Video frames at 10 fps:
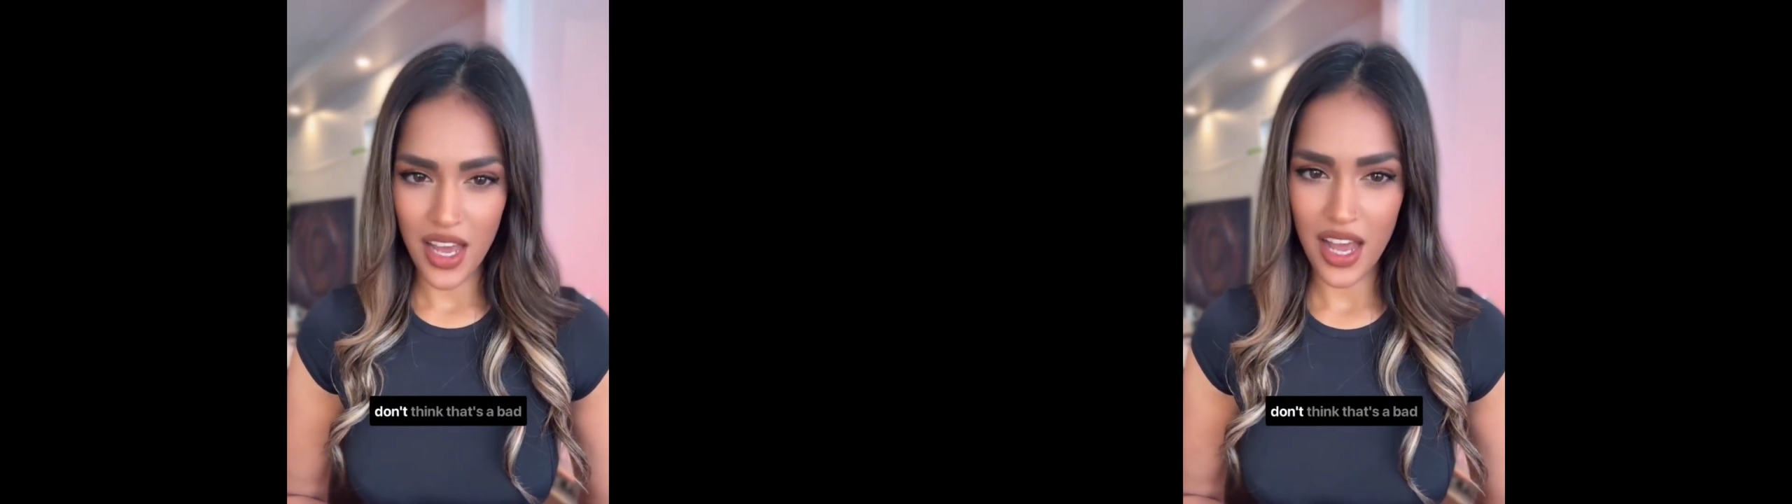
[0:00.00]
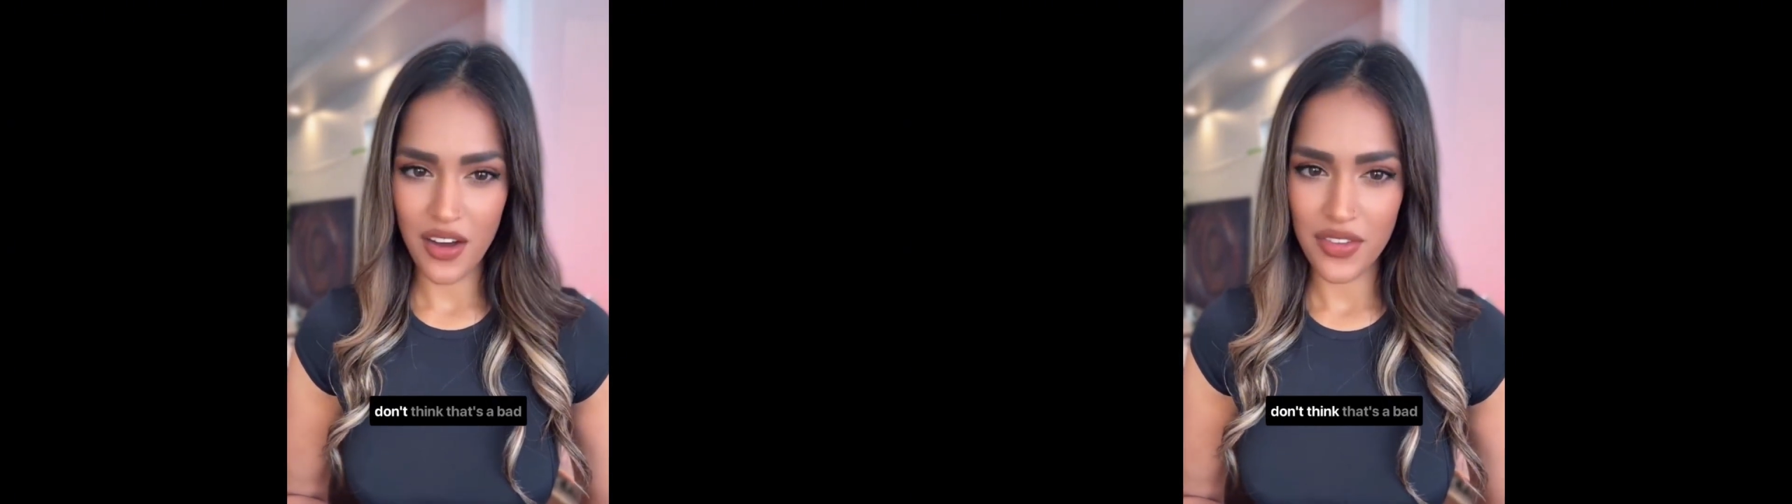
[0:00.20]

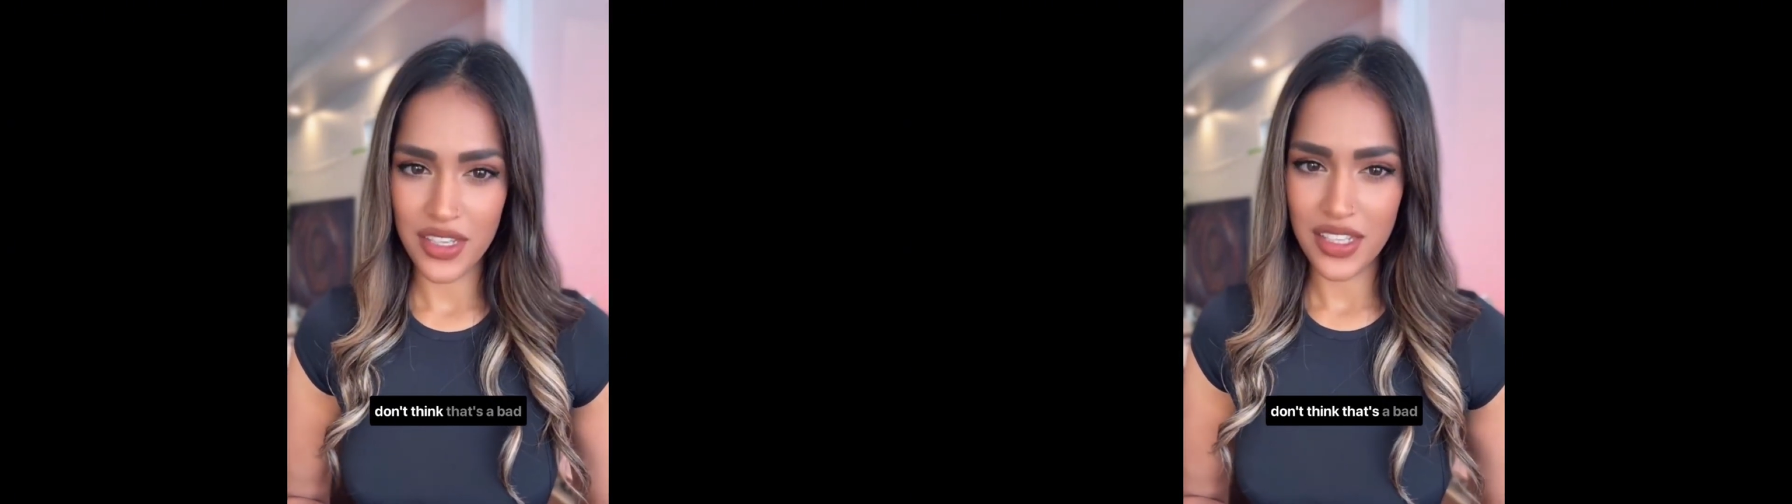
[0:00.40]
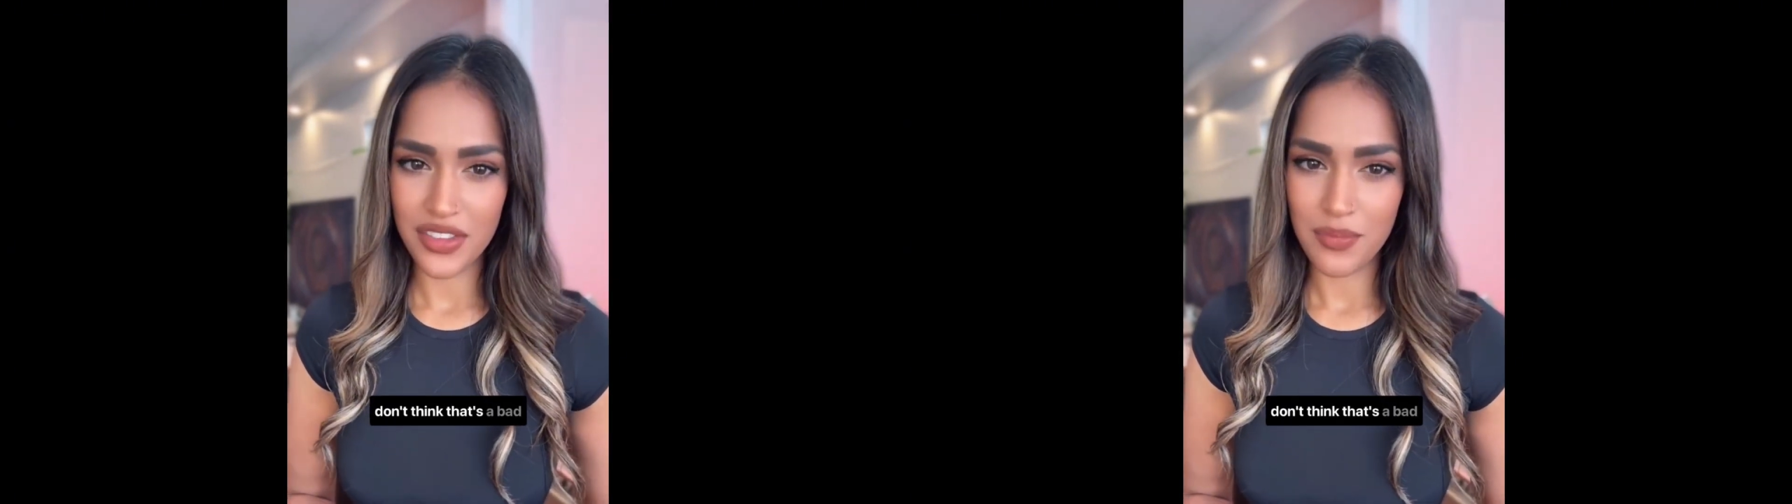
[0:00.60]
I don't
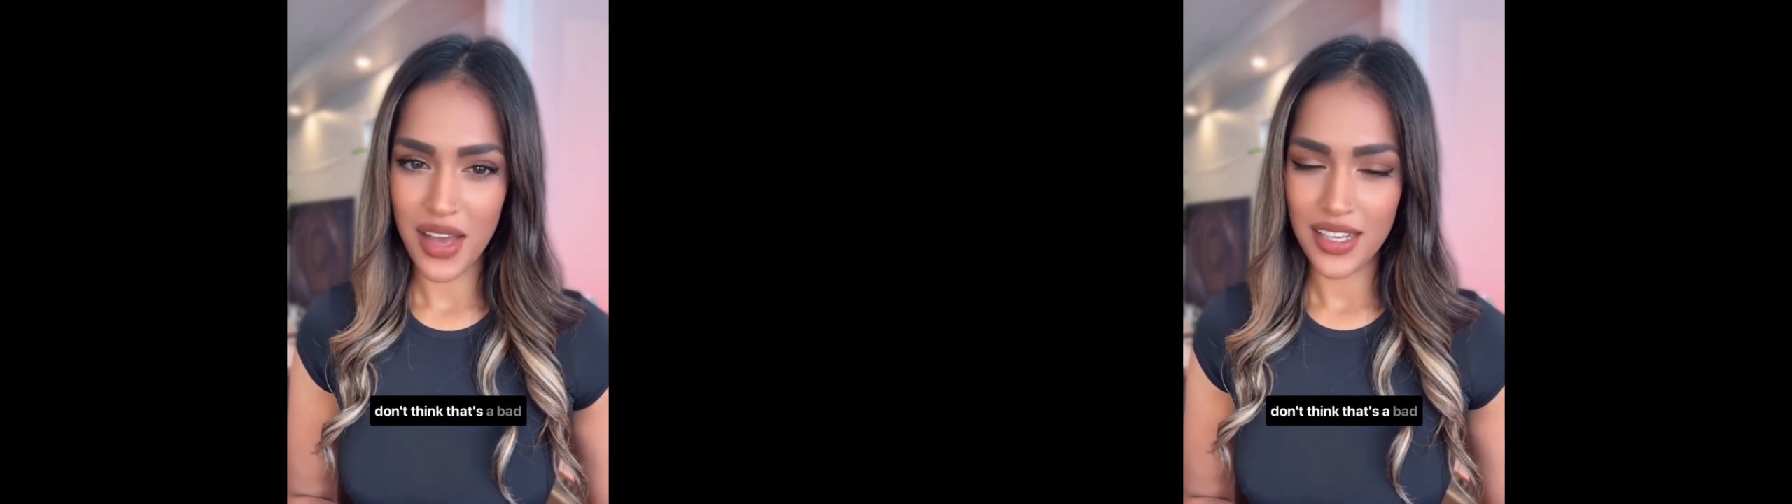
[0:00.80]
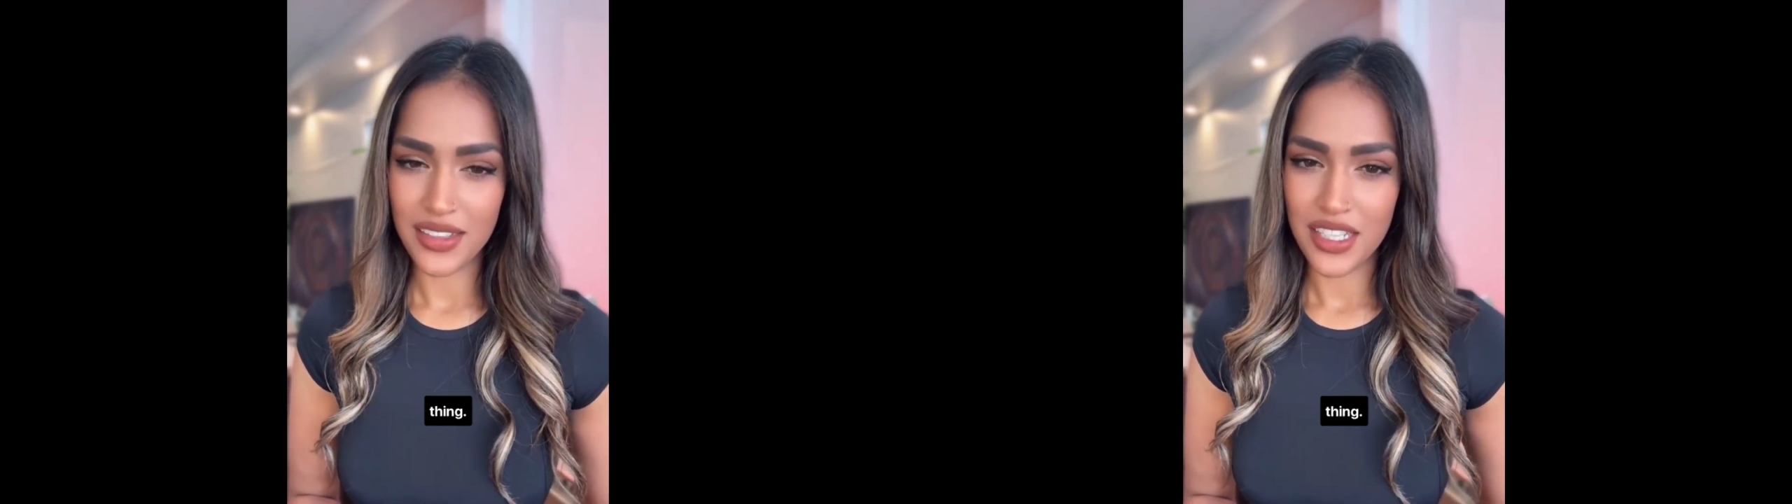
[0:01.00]
think that's a
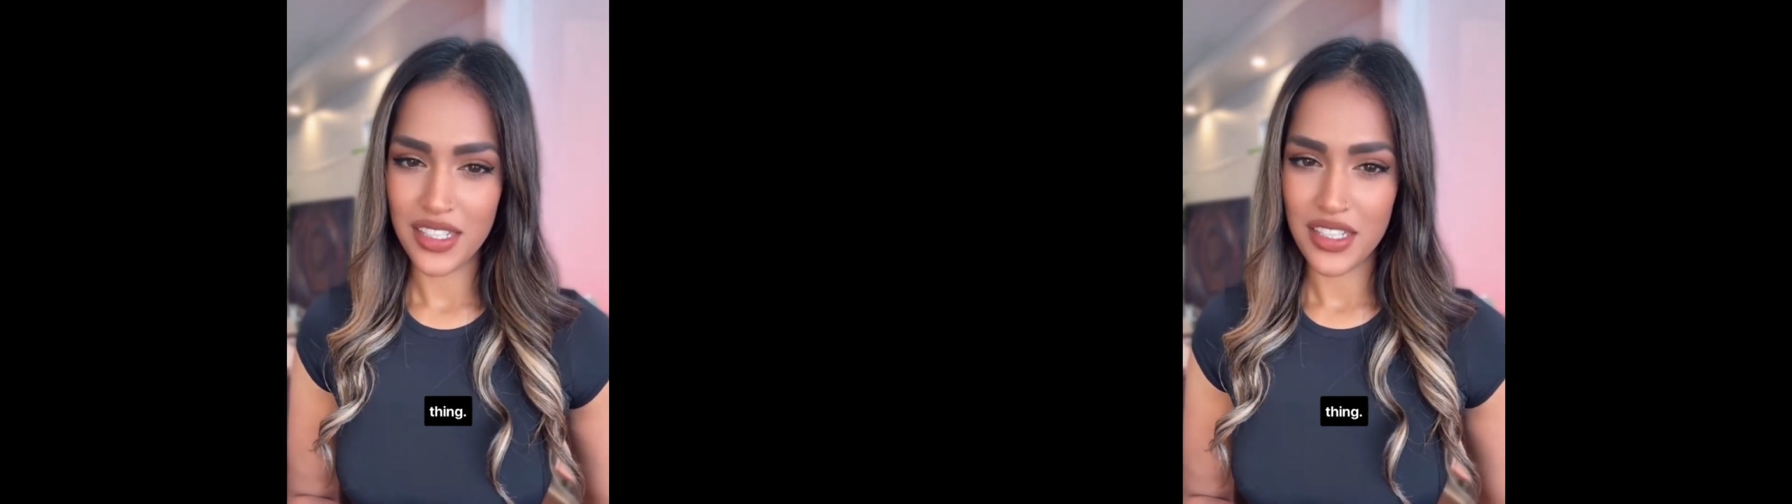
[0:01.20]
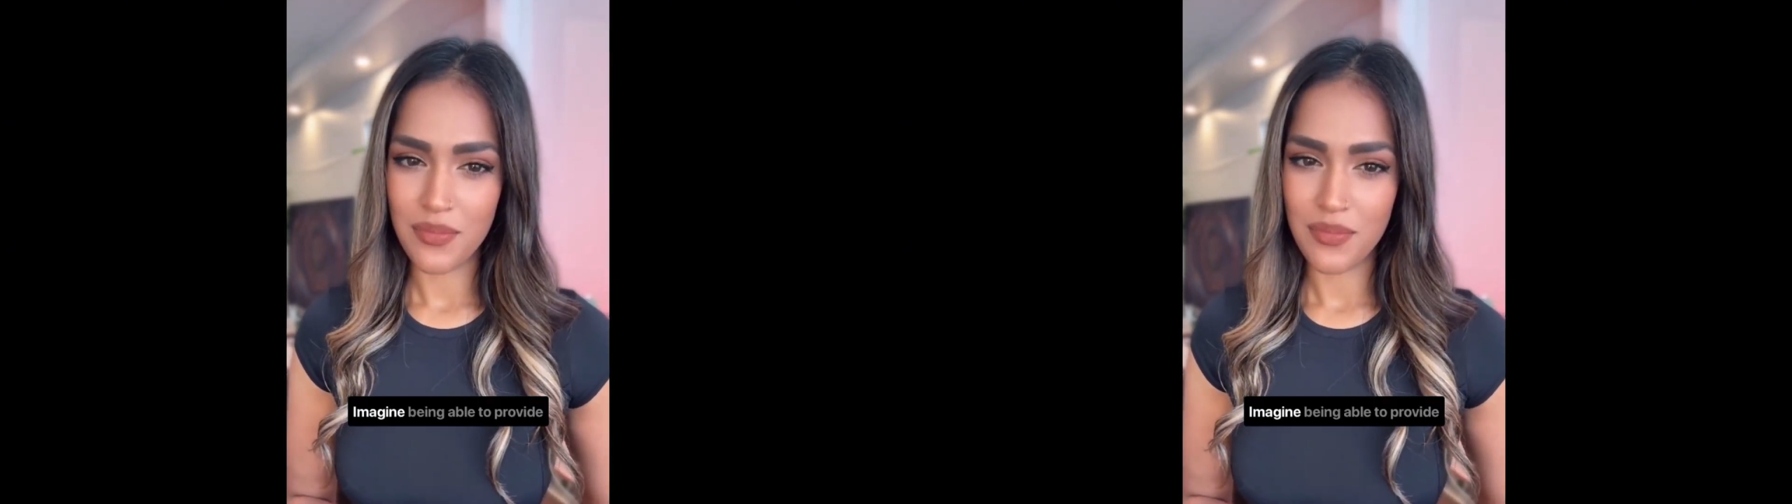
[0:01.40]
bad thing.